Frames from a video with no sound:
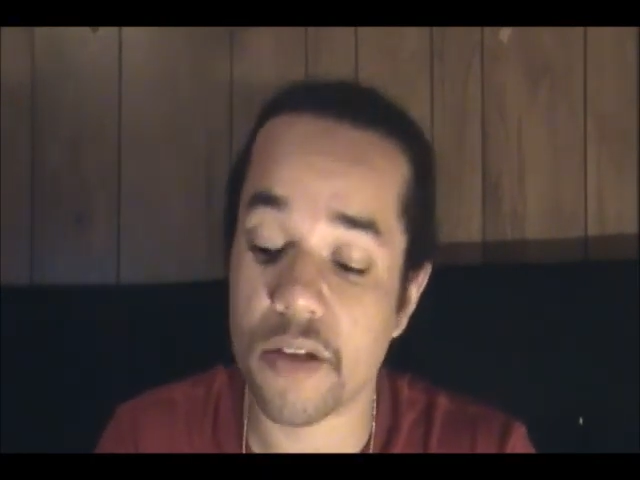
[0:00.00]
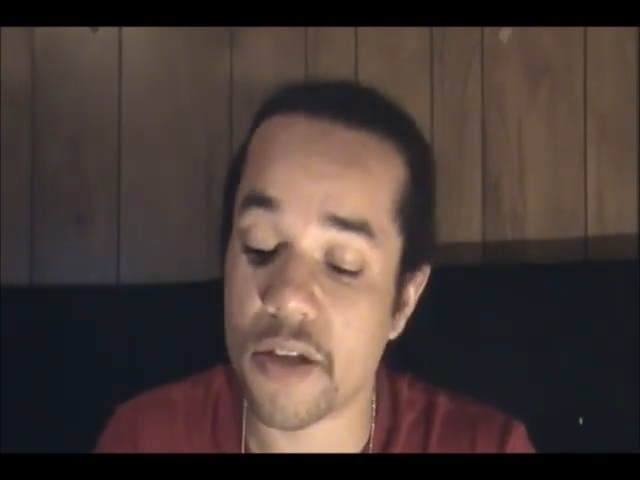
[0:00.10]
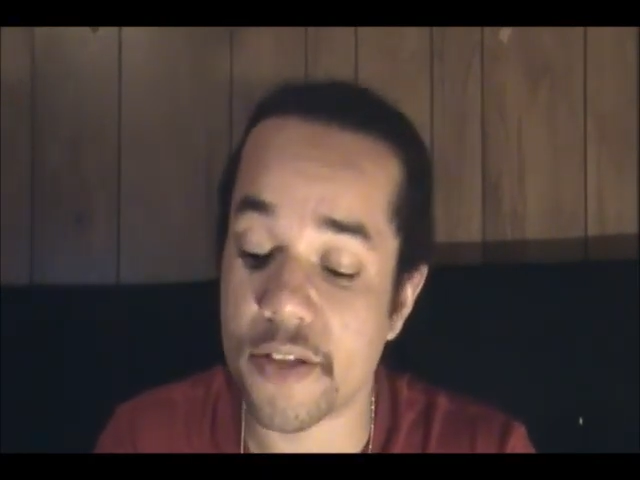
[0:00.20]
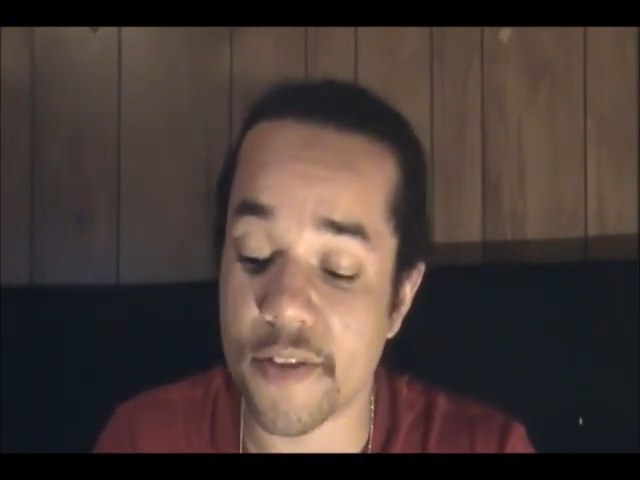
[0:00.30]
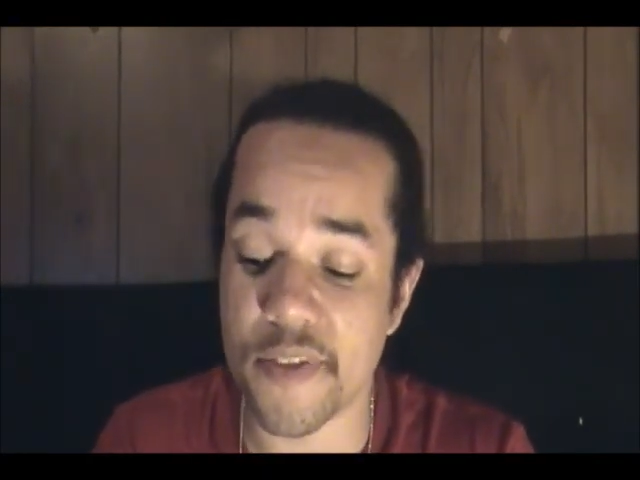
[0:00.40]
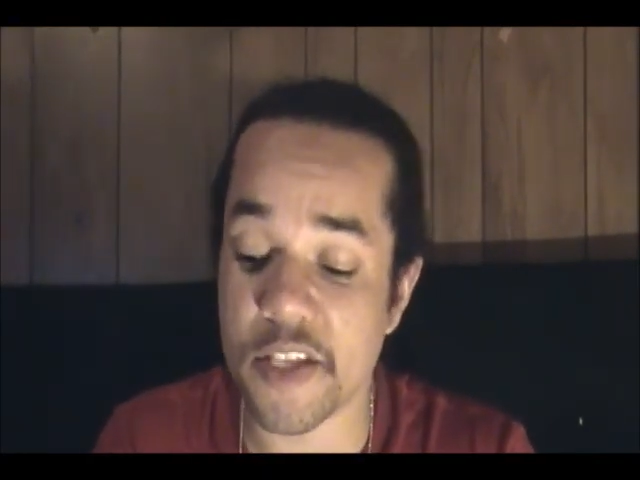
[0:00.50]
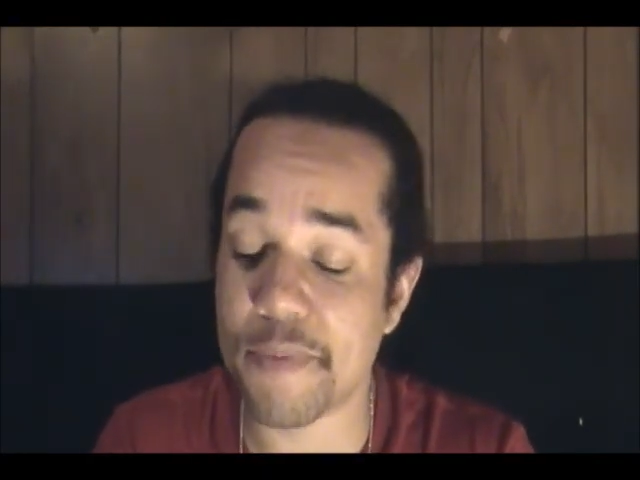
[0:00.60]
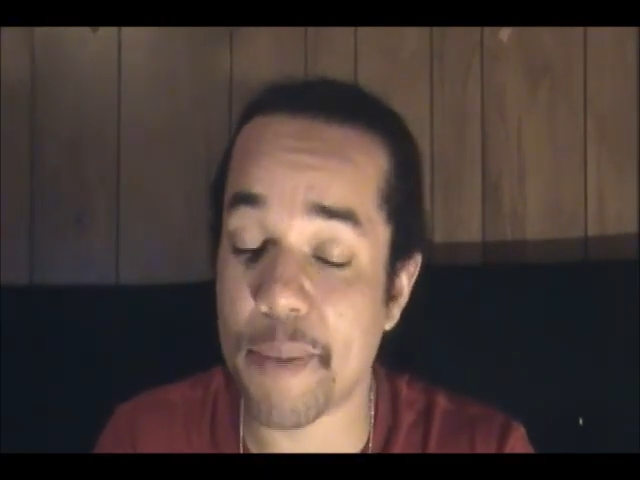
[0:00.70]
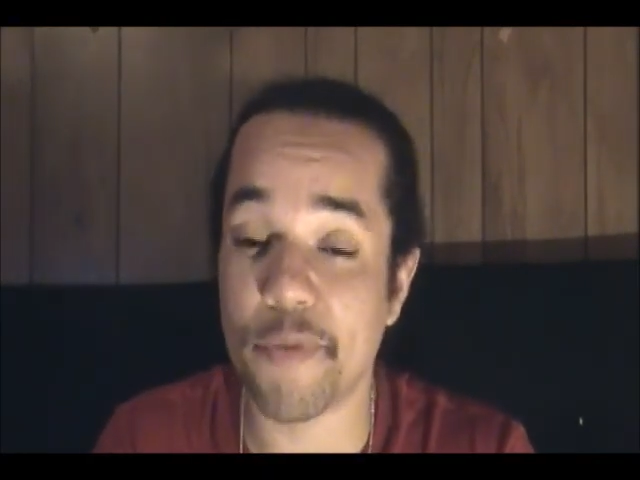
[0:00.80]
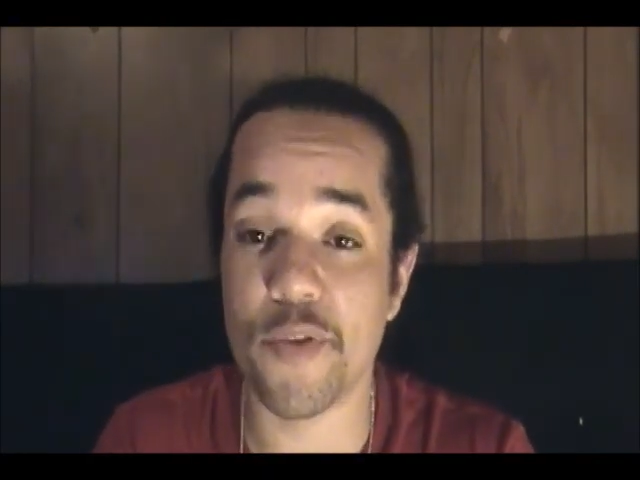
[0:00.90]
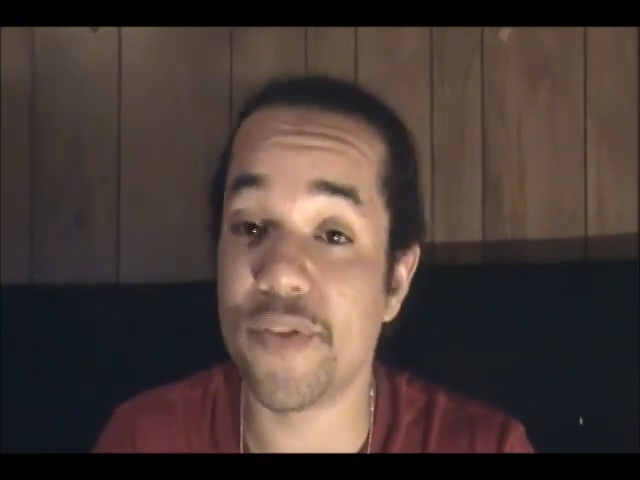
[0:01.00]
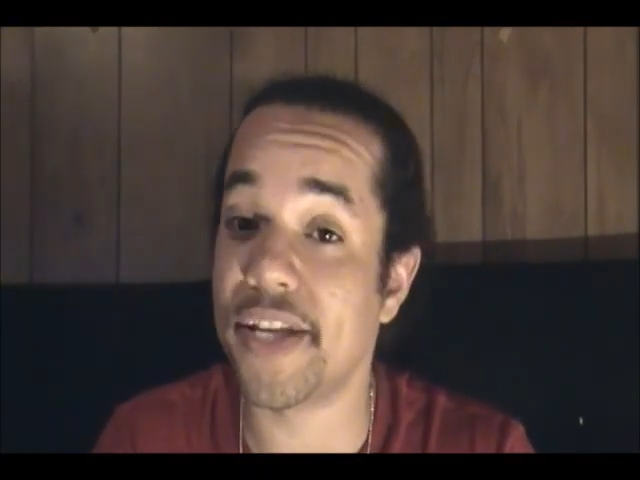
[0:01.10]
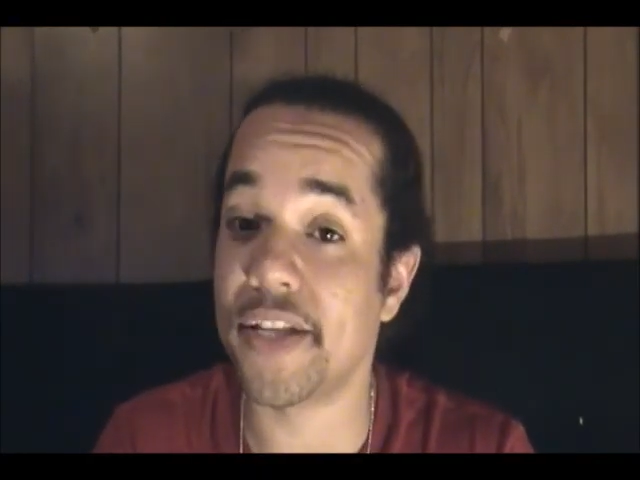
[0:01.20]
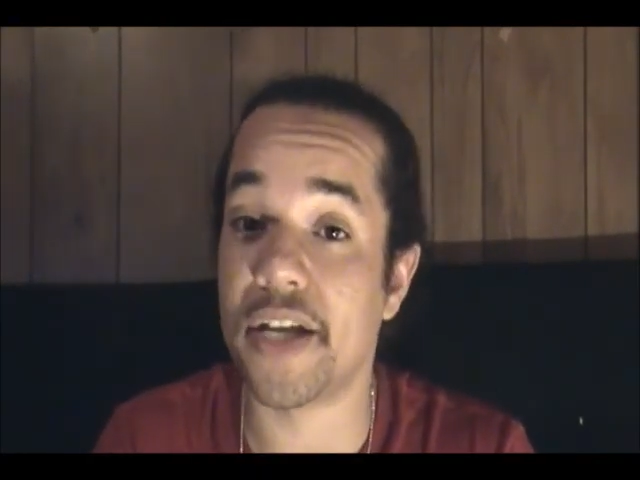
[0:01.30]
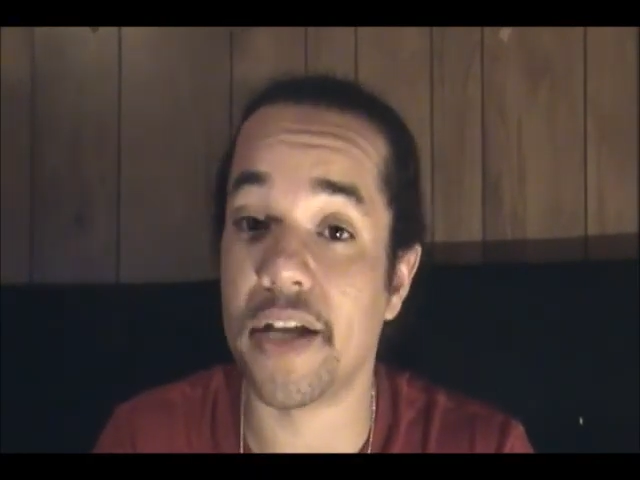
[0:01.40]
because this pay-per-view
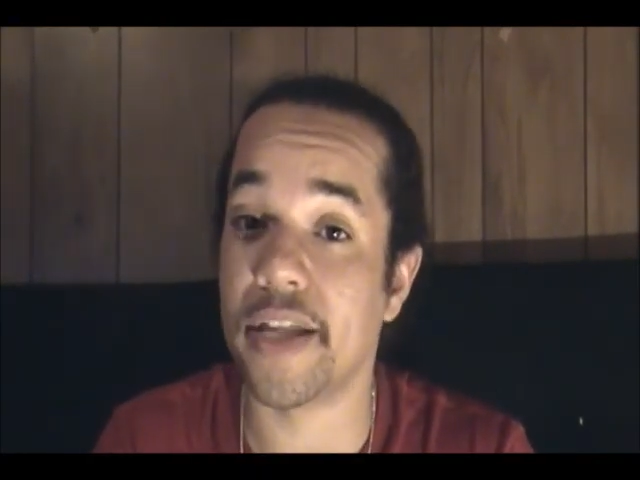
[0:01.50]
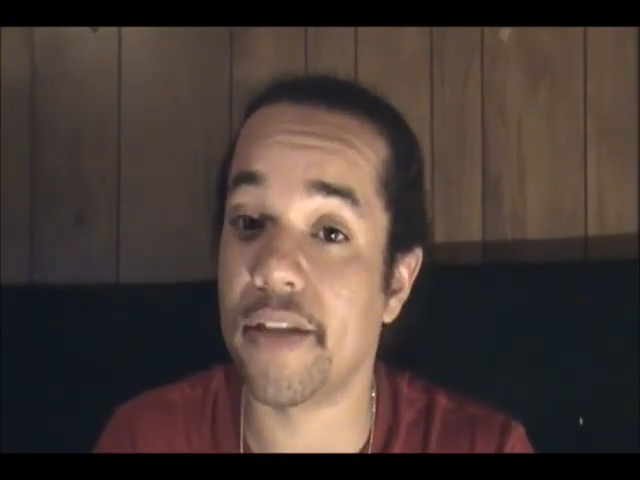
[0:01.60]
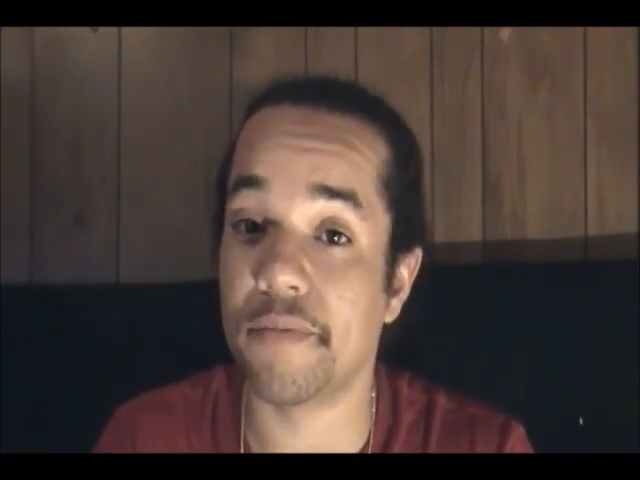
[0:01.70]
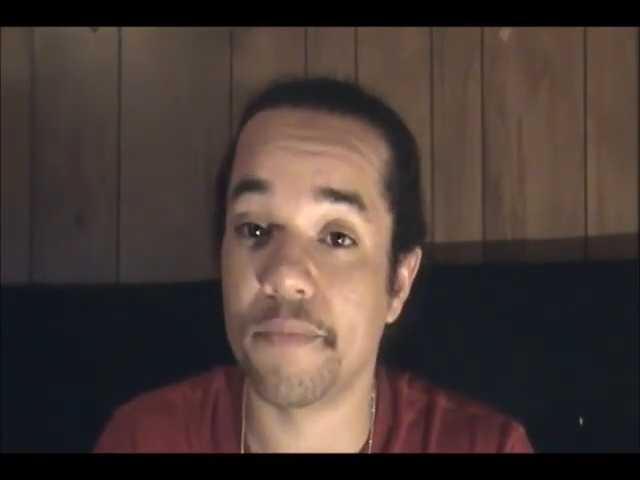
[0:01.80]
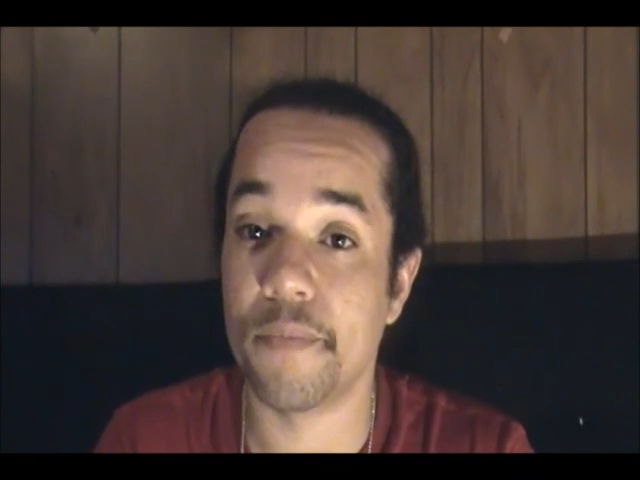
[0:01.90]
didn't cut it.